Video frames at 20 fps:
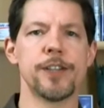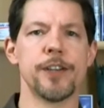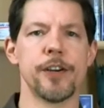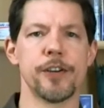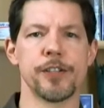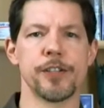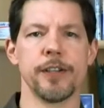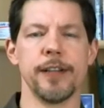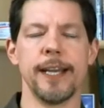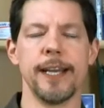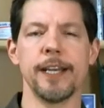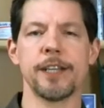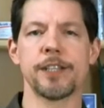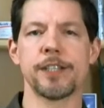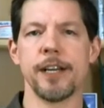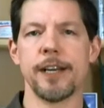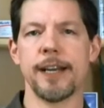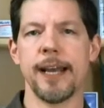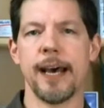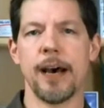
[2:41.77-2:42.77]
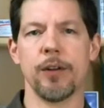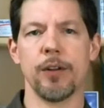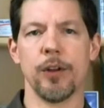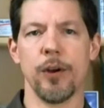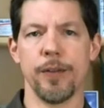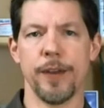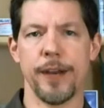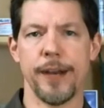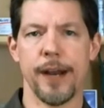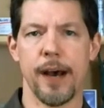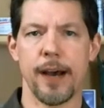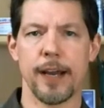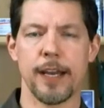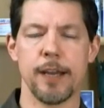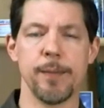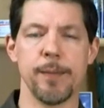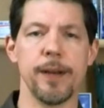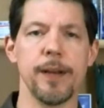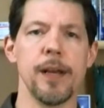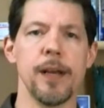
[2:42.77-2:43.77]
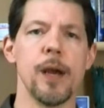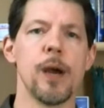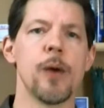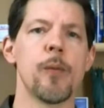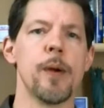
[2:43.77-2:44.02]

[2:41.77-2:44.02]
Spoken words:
there's links to download the document.